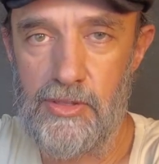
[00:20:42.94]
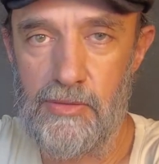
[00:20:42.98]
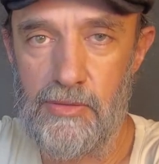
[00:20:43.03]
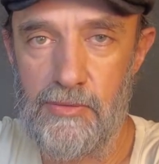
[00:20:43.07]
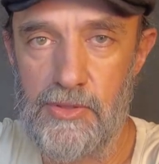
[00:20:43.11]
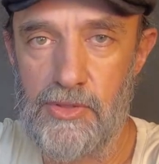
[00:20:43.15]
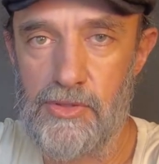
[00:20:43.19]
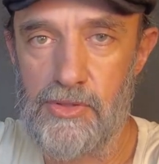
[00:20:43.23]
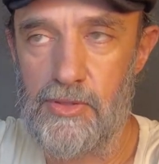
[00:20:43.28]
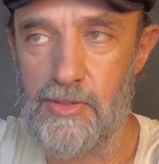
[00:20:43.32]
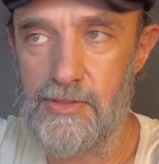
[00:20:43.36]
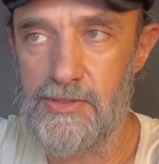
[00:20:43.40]
no
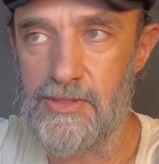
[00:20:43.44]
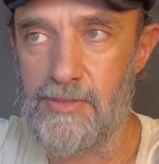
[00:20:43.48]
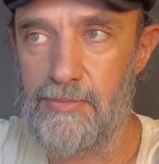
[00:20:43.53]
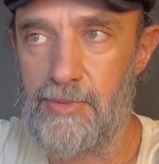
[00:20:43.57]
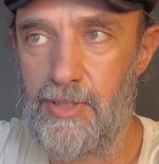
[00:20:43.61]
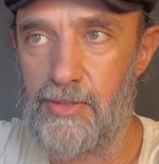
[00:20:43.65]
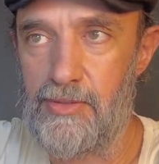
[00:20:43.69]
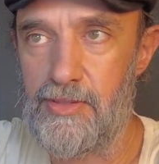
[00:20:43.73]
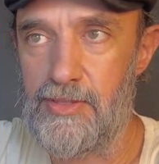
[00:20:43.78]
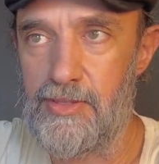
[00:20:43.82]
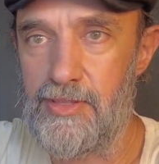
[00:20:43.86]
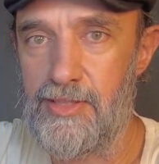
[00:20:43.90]
one talks
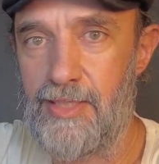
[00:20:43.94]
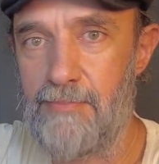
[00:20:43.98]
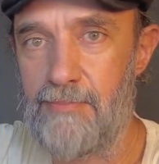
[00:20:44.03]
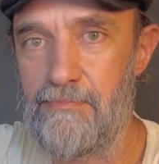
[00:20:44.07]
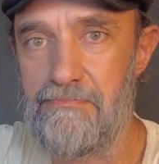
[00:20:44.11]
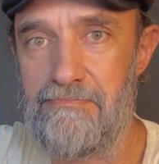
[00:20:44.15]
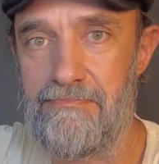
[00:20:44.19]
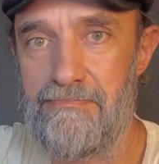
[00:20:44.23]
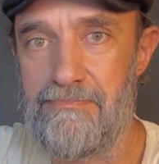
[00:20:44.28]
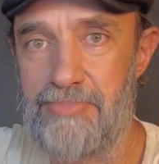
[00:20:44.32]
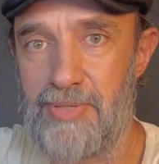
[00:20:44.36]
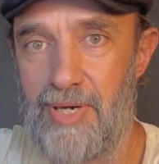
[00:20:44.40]
about it, and
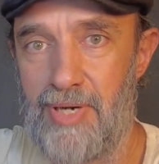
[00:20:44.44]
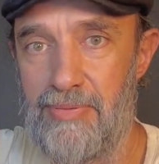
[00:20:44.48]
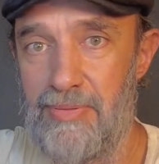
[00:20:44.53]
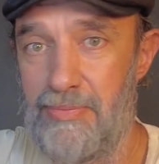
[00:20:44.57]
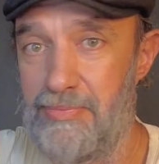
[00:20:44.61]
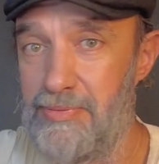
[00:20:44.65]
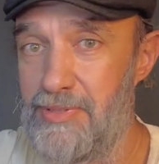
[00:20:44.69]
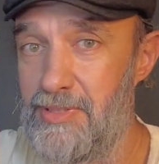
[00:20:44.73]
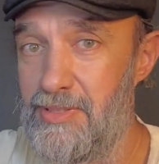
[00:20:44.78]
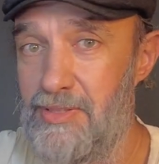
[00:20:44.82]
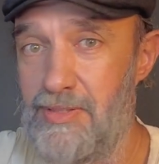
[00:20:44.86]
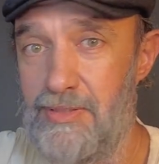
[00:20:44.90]
I'm
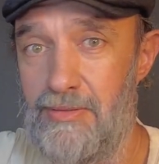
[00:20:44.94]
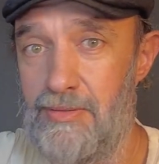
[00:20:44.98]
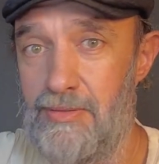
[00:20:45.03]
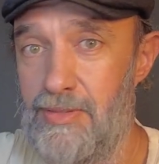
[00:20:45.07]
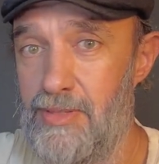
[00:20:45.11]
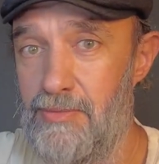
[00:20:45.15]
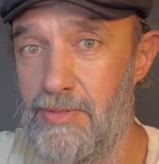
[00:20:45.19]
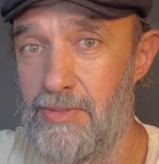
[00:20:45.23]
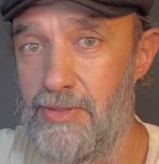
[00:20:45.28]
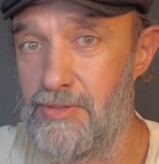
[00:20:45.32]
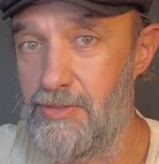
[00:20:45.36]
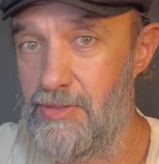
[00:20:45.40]
probably the
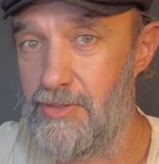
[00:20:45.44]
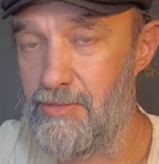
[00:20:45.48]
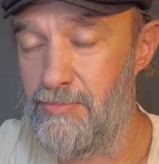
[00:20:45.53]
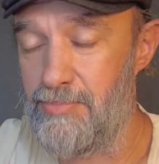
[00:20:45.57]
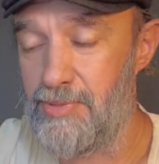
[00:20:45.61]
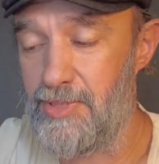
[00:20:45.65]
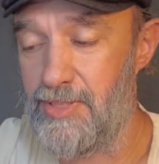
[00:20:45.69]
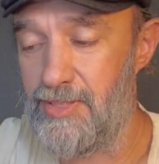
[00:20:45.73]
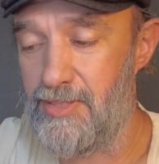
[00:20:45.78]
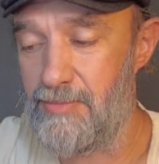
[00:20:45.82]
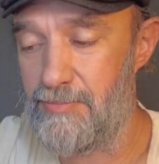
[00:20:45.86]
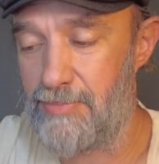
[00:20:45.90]
only one to
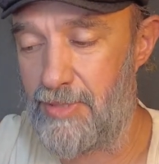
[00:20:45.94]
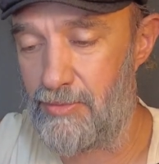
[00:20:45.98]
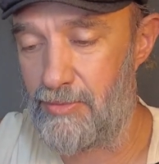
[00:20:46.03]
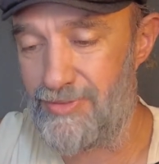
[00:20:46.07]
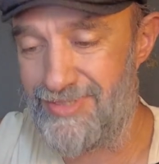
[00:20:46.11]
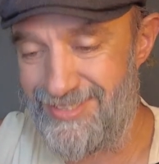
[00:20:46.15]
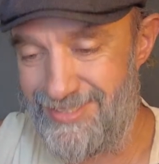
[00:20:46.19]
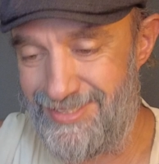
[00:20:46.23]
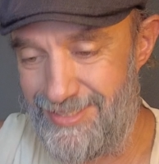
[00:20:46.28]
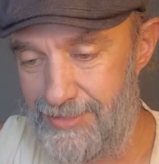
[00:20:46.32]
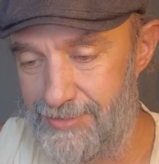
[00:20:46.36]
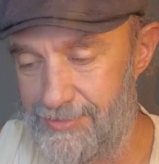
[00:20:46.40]
complain
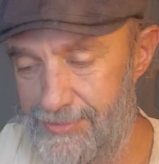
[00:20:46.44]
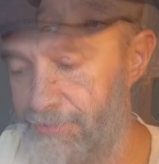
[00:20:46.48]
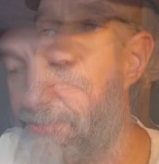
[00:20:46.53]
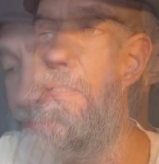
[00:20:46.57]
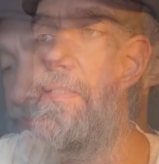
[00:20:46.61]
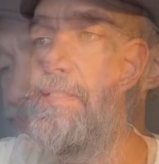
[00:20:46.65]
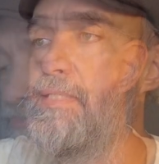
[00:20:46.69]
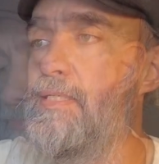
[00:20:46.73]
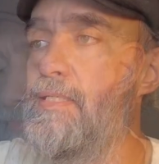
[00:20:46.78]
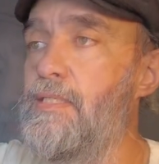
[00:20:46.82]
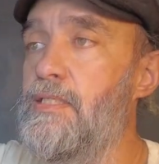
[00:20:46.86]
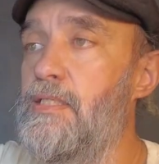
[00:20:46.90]
about this.
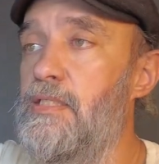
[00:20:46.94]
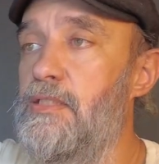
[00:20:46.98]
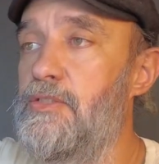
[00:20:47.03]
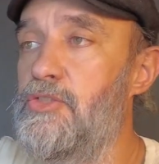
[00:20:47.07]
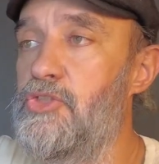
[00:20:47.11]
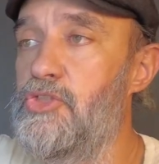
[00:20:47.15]
The